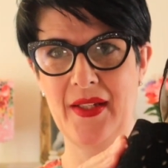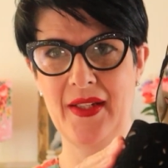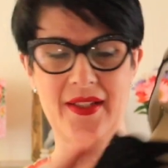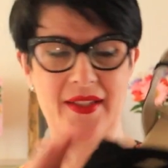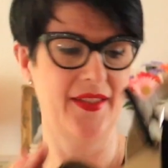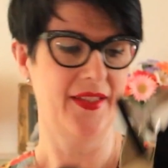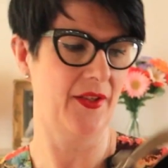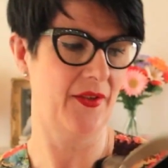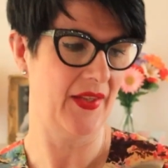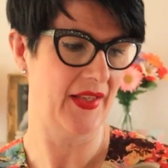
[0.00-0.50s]

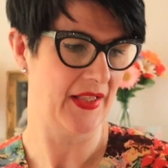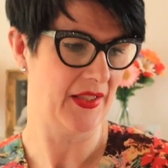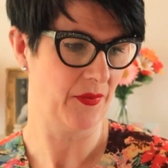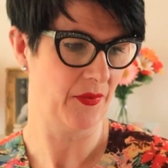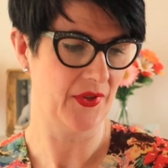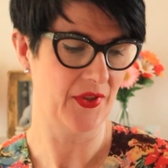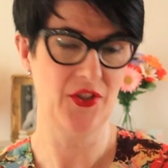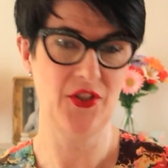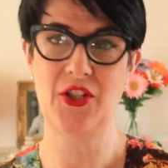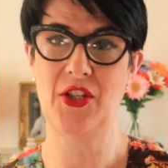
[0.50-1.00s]
So these
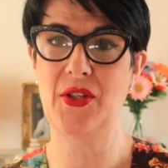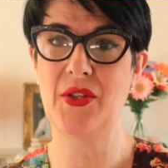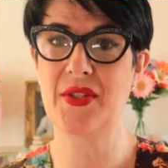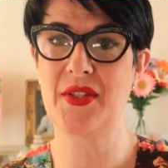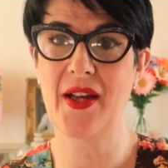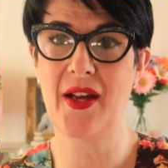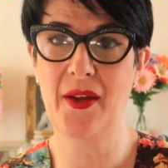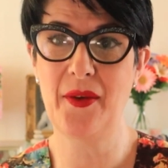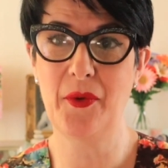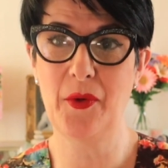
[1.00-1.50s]
were the shoes
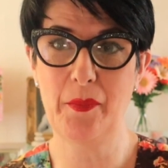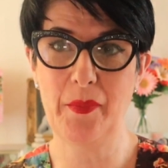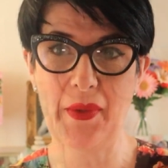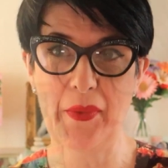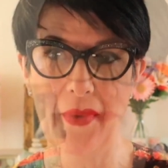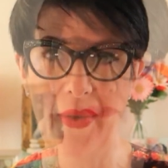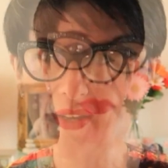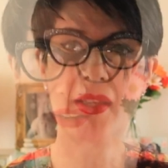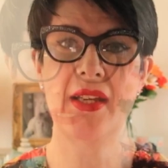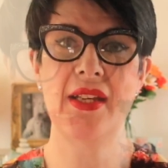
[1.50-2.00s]
that I will be
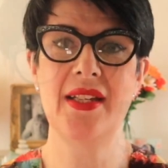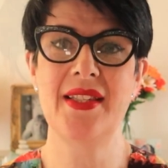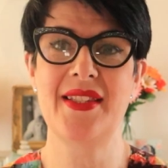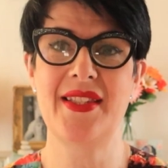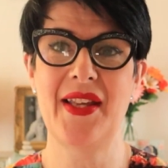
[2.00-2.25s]
wearing.